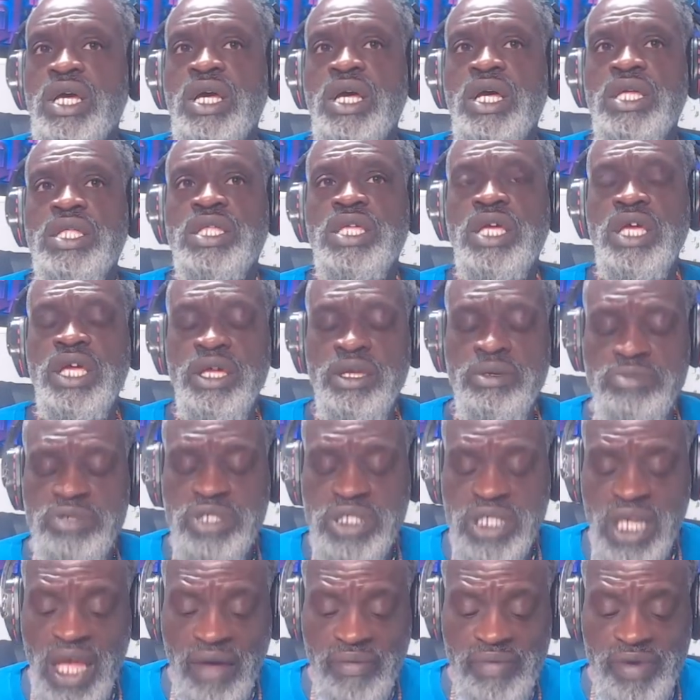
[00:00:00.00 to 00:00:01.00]
the
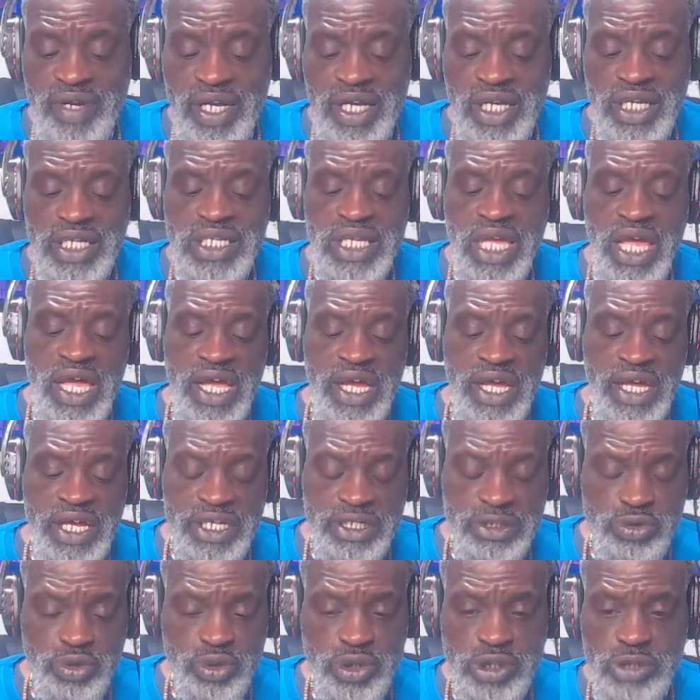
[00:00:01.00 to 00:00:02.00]
M7 of the day
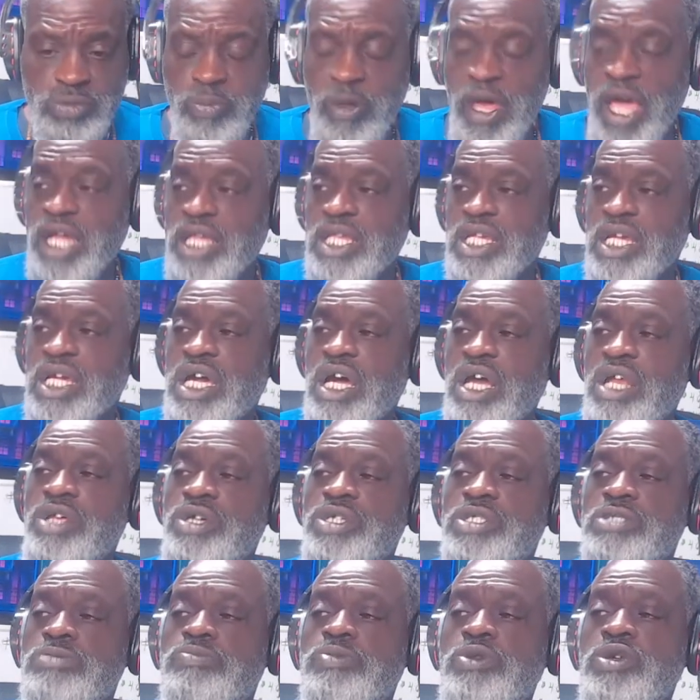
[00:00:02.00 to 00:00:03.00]
is Respect. The color
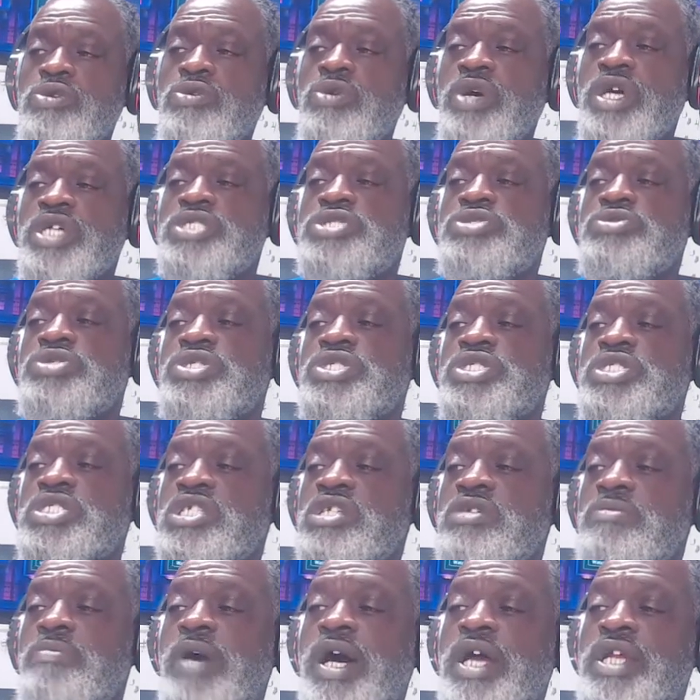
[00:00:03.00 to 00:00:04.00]
is blue, as you can see
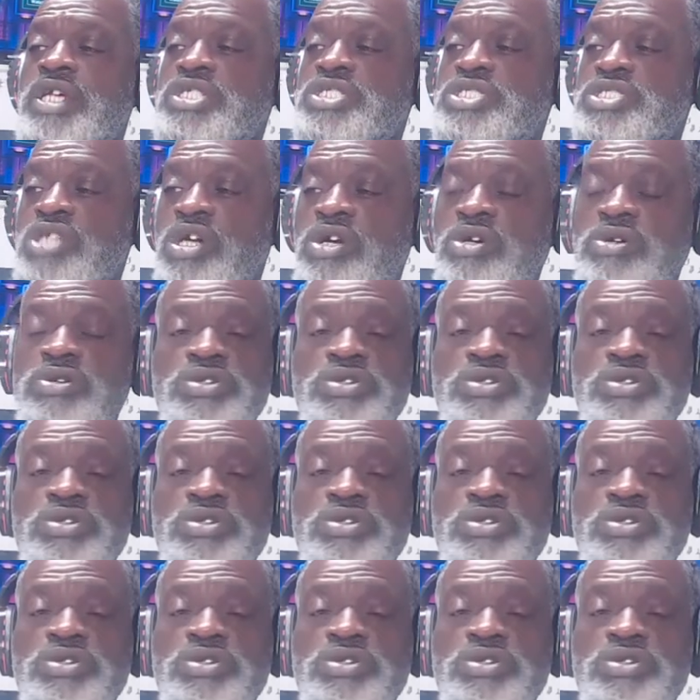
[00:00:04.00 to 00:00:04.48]
by the shirt.